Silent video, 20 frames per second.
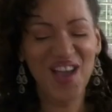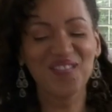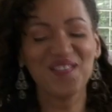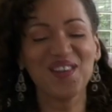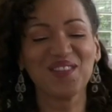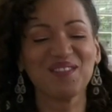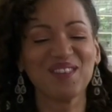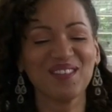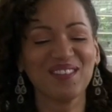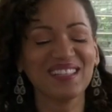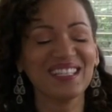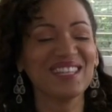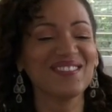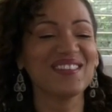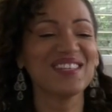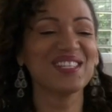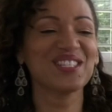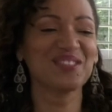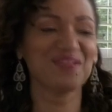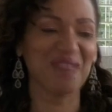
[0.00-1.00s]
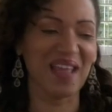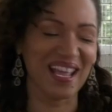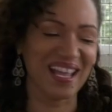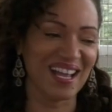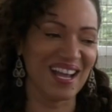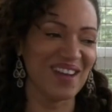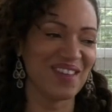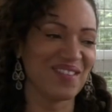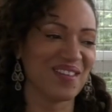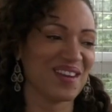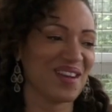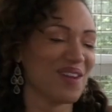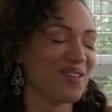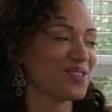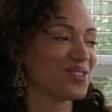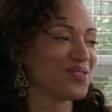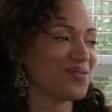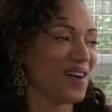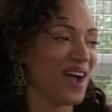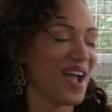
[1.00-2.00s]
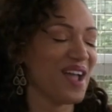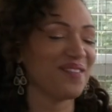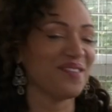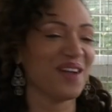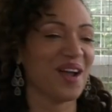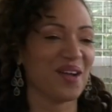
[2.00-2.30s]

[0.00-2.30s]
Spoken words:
when we were leaving Jamaica when I was 5,